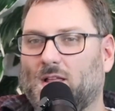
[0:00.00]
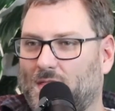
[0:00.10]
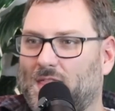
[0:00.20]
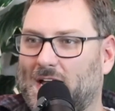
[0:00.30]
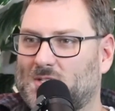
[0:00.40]
Yeah.
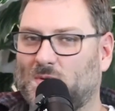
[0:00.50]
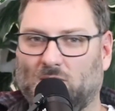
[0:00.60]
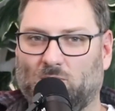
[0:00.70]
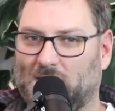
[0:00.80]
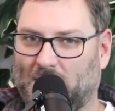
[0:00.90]
That's where
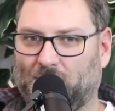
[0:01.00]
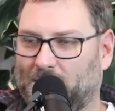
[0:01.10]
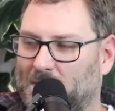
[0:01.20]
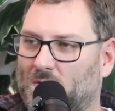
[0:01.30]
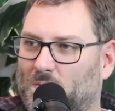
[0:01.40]
you would definitely
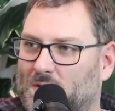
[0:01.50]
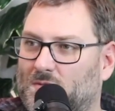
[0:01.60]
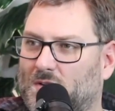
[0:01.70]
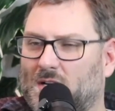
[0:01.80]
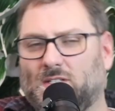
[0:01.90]
be going way too
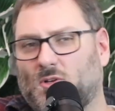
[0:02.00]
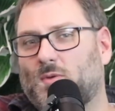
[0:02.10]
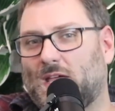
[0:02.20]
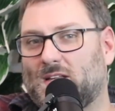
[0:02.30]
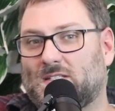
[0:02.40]
far. It's
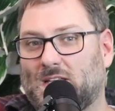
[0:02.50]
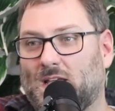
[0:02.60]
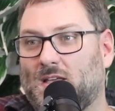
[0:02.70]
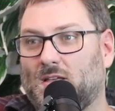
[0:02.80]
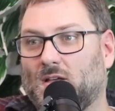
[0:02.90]
okay to
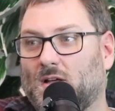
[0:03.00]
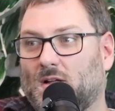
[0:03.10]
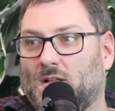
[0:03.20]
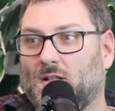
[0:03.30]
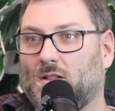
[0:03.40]
say,
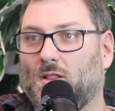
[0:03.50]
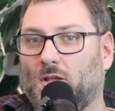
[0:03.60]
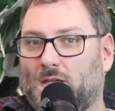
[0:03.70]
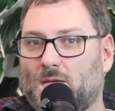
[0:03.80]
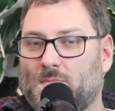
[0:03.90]

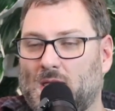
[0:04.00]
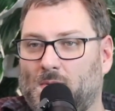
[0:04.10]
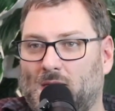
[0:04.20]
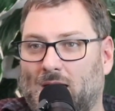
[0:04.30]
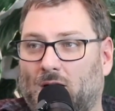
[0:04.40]
look at
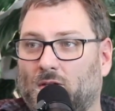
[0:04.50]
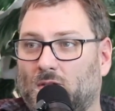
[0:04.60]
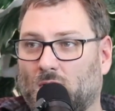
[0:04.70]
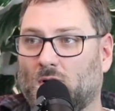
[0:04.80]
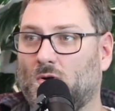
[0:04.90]
maybe how
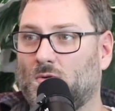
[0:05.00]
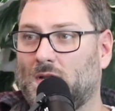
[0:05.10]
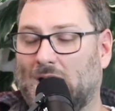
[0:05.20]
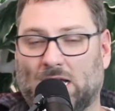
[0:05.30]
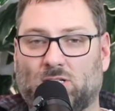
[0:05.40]
your own
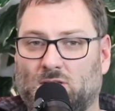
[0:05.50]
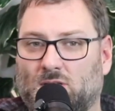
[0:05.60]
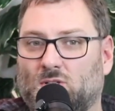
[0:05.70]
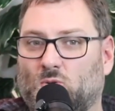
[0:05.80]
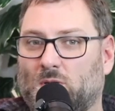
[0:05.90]
actions
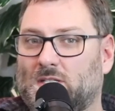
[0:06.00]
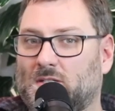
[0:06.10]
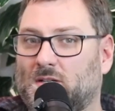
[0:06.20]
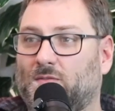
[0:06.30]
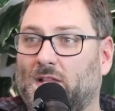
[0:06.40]
and
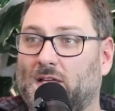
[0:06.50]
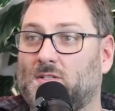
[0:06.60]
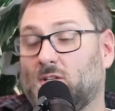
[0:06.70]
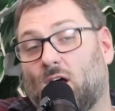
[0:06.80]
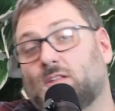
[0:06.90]
choices have led
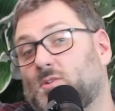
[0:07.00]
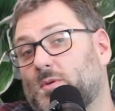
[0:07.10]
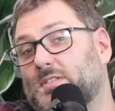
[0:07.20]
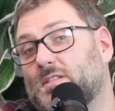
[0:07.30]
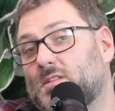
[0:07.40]
to
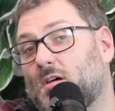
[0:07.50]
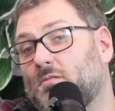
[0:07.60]
consequences, though.